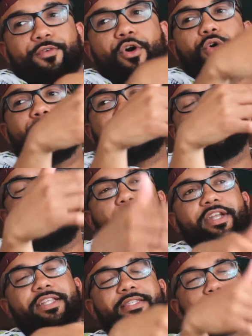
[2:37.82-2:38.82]
you've always
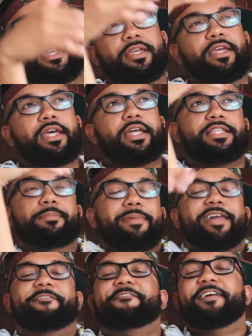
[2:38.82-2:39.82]
wanted to
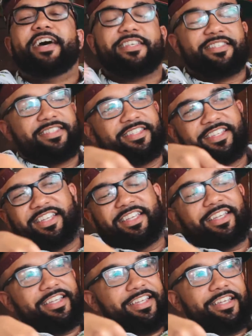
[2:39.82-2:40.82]
manifest.
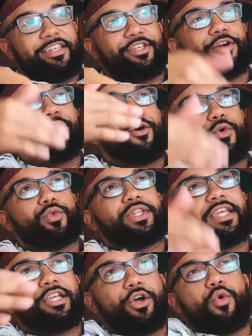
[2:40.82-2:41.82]
You're
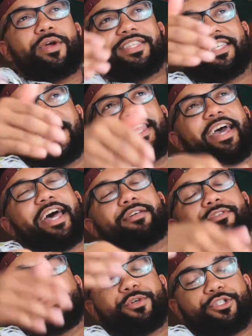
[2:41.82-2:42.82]
only going to get out
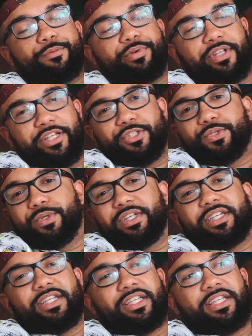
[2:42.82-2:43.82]
of it what you put into it.